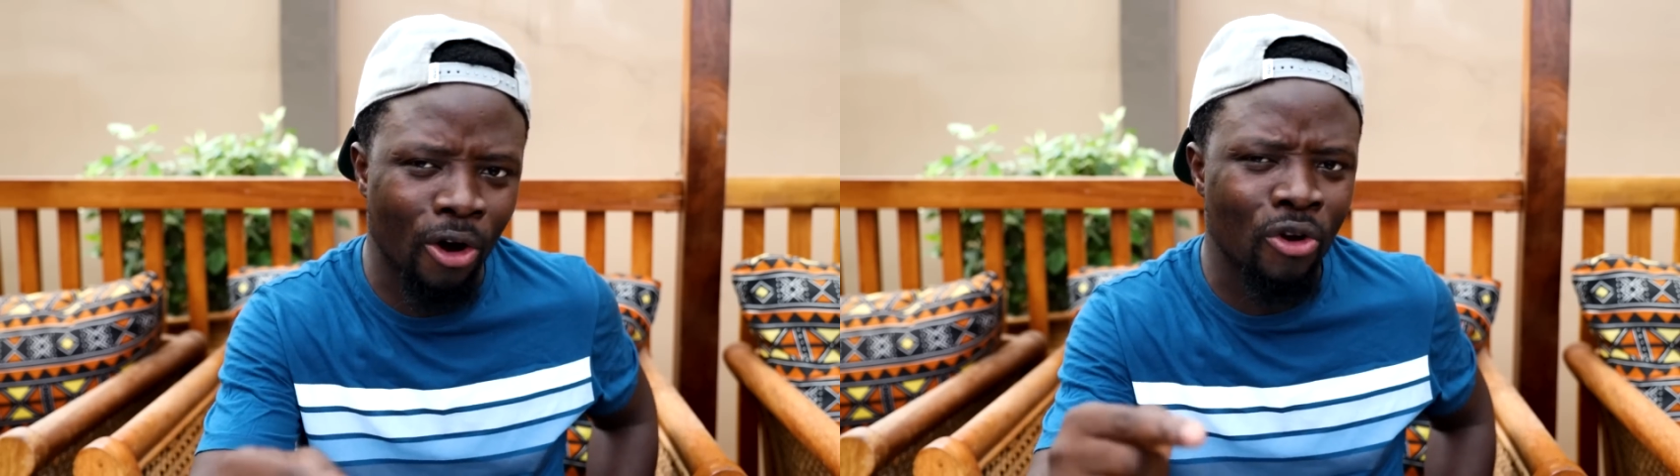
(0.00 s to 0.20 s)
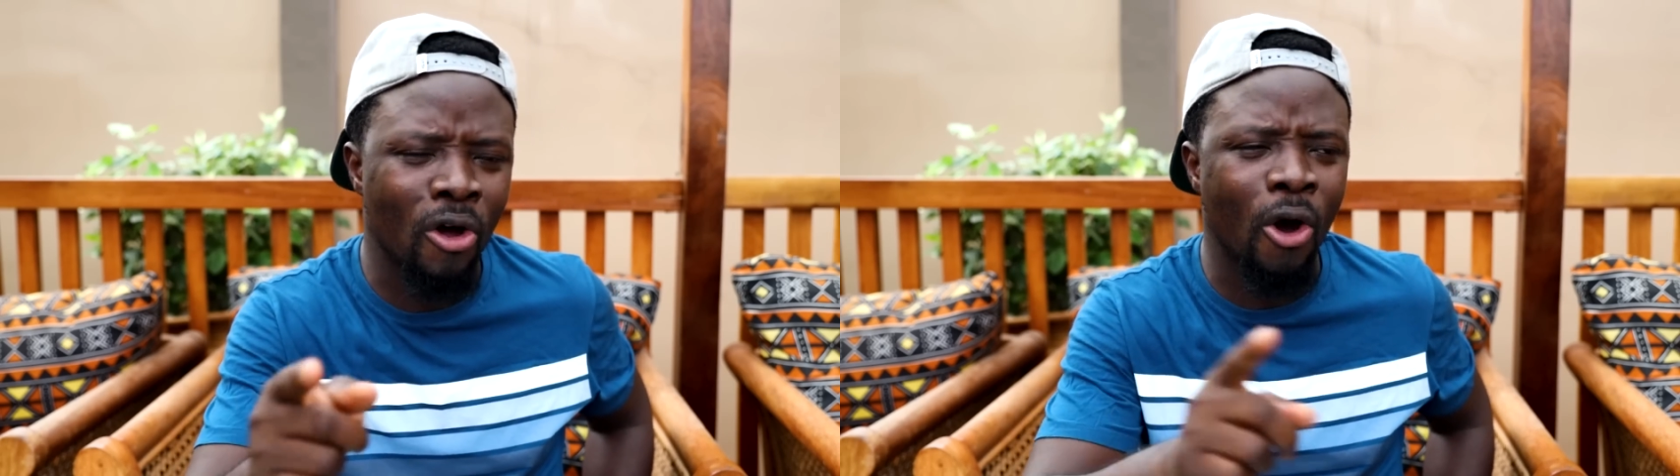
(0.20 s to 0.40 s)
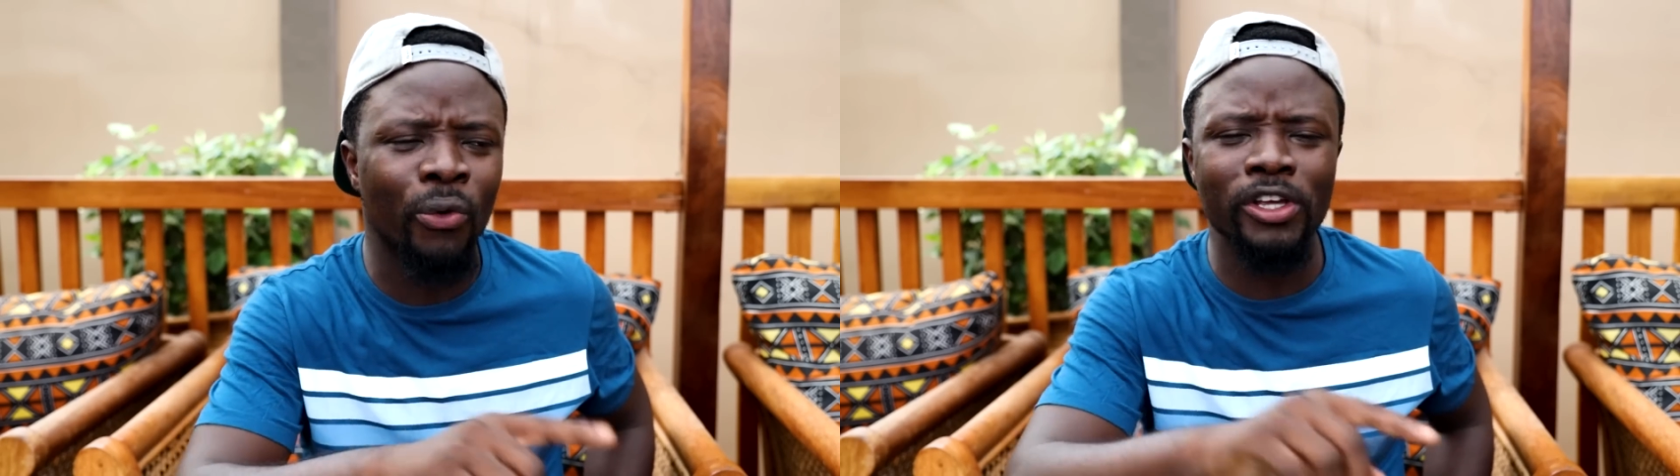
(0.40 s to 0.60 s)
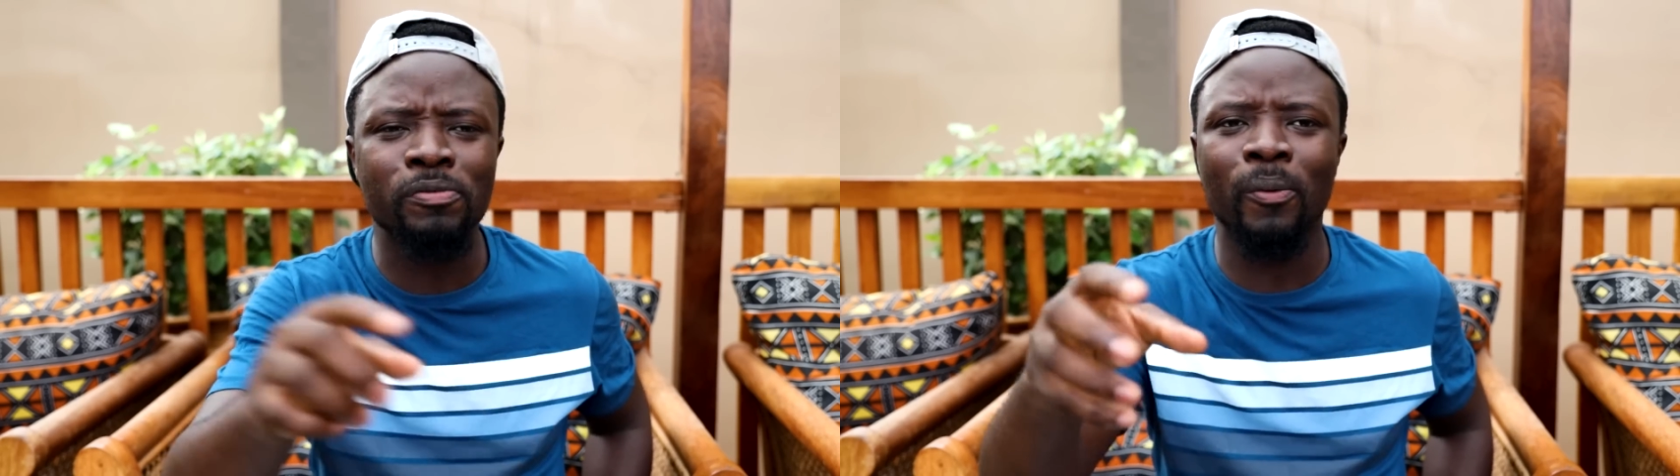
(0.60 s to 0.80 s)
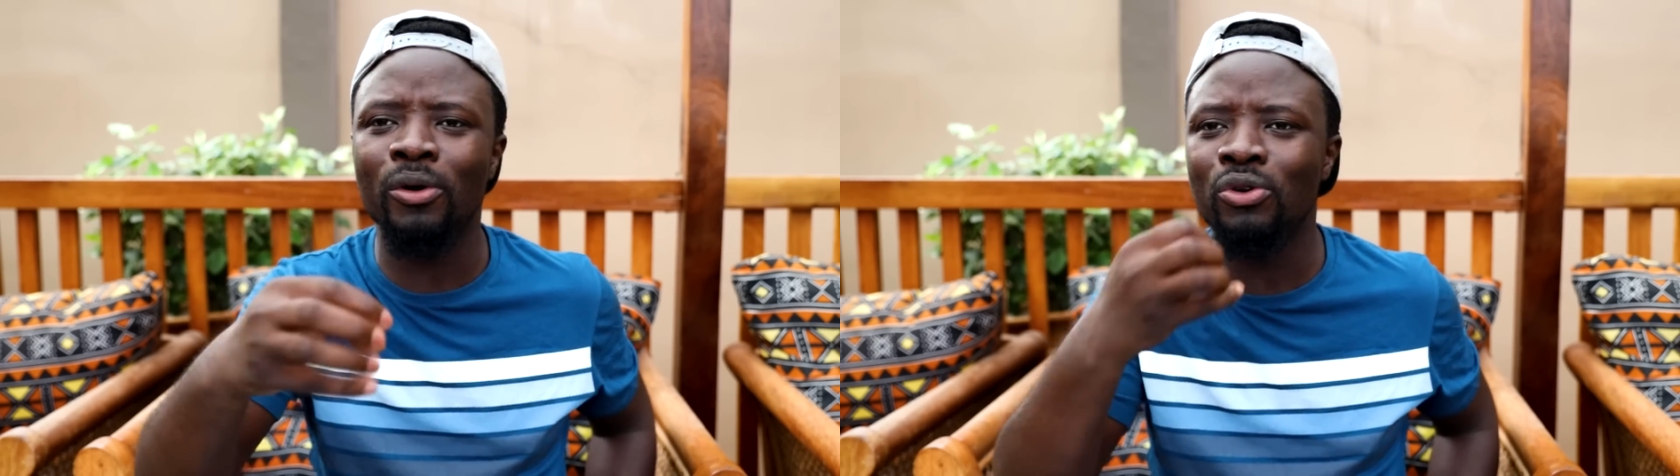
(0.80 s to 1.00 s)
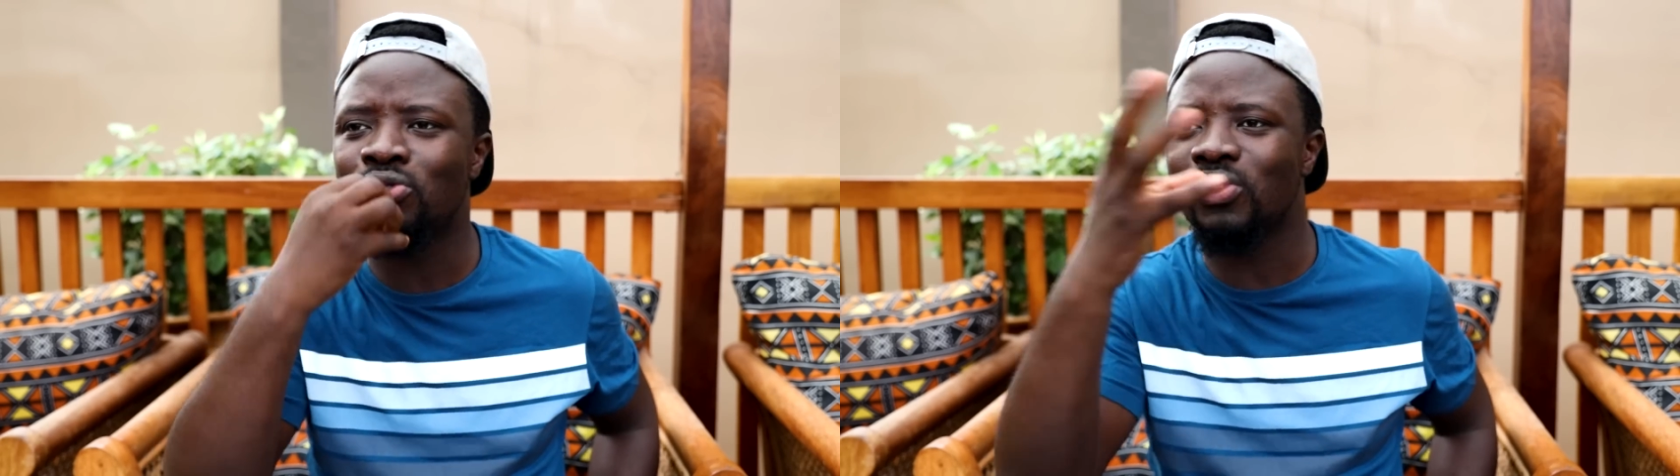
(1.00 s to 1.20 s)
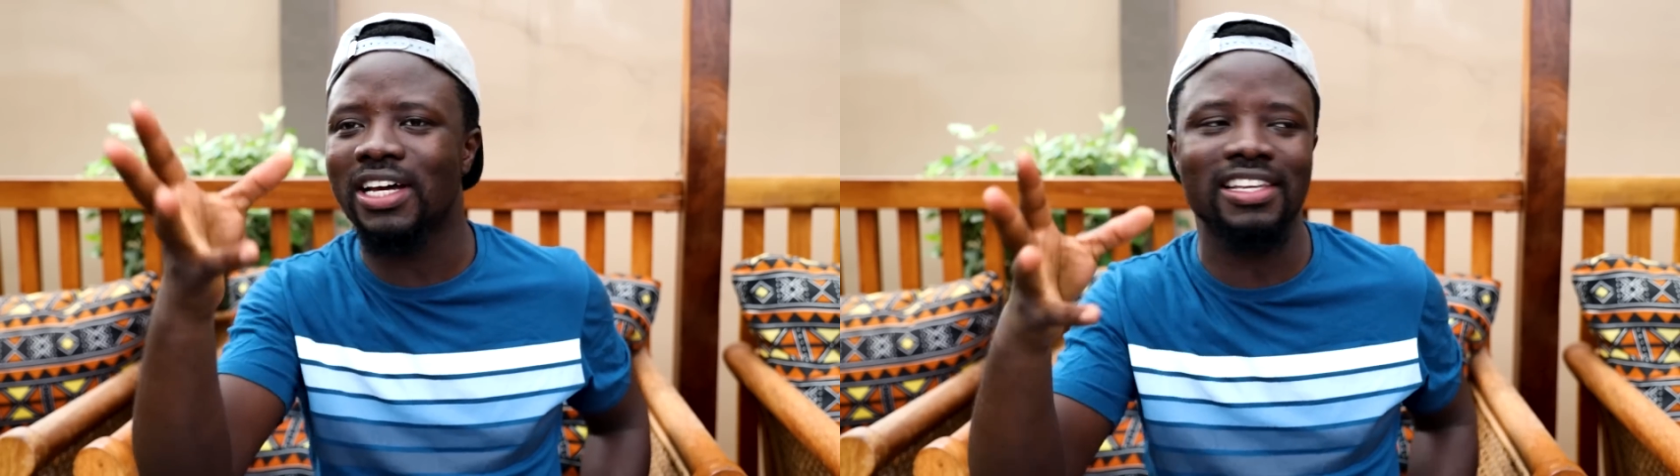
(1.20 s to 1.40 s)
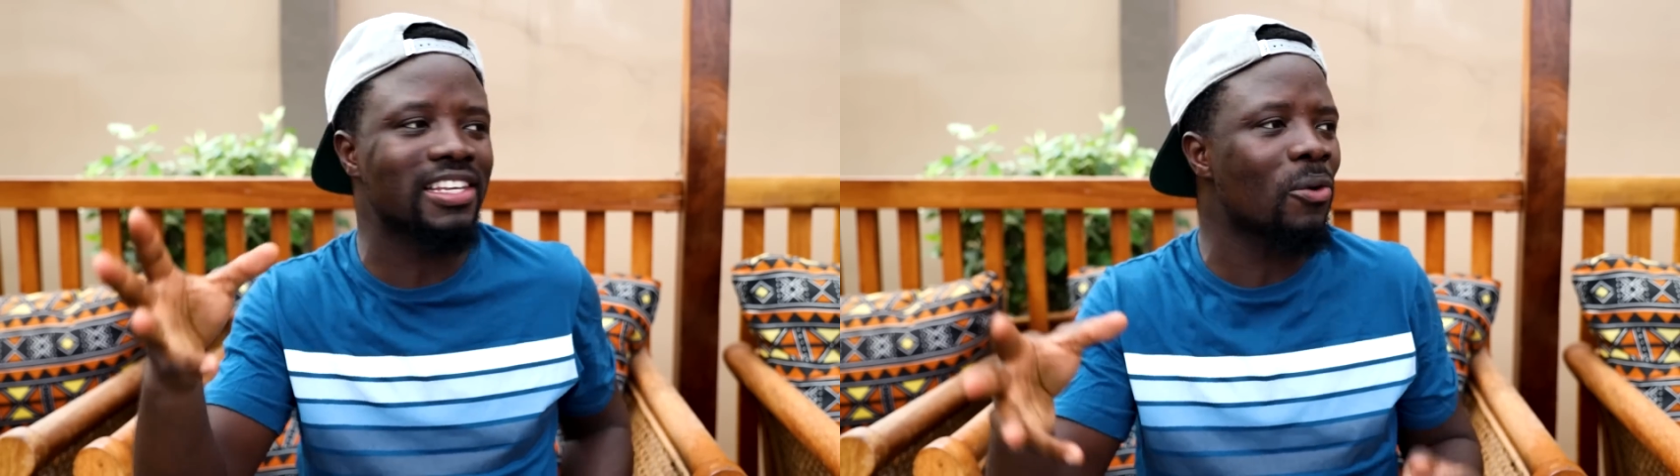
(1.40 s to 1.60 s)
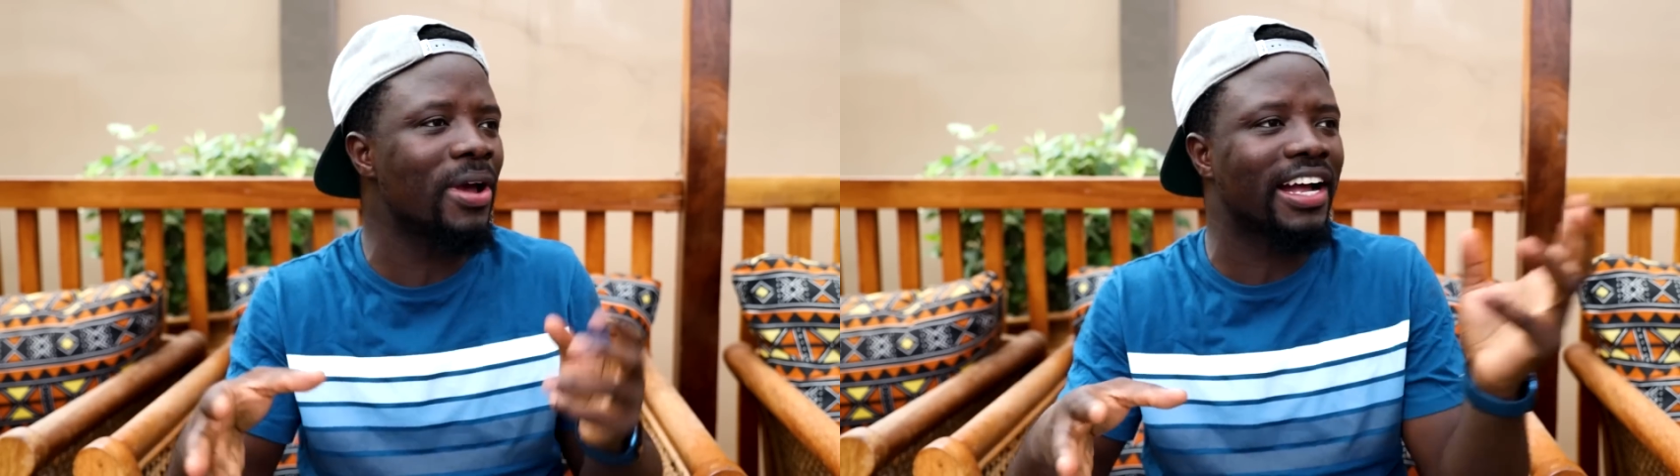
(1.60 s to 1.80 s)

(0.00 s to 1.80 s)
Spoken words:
no respond to cast away